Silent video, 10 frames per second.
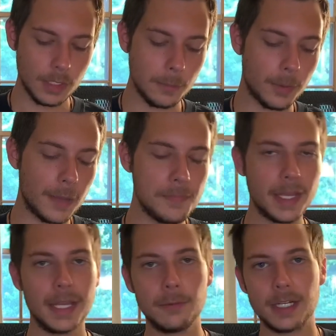But
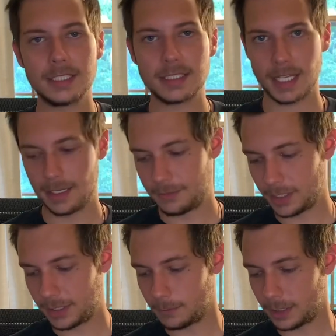anyways, I have
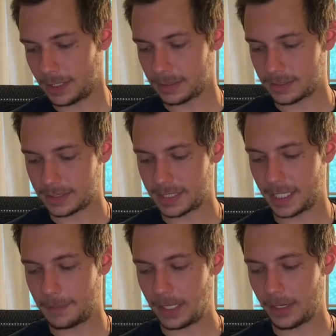nothing really else to say
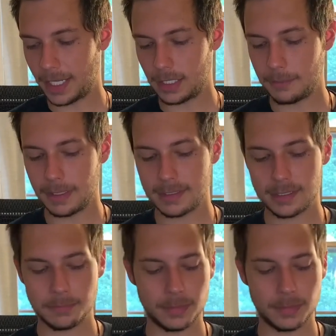about Elements